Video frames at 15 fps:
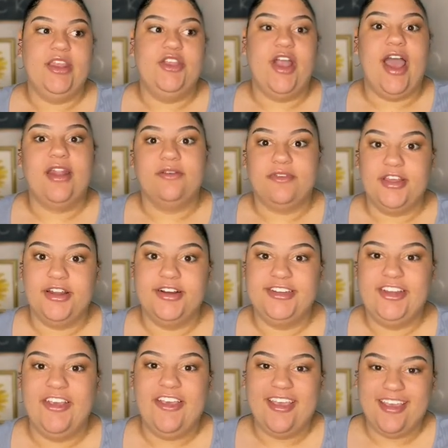you're out of
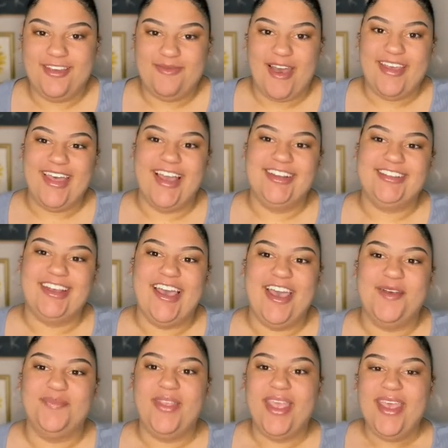energy by that
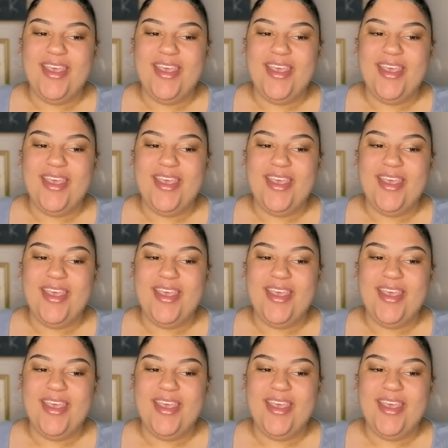time.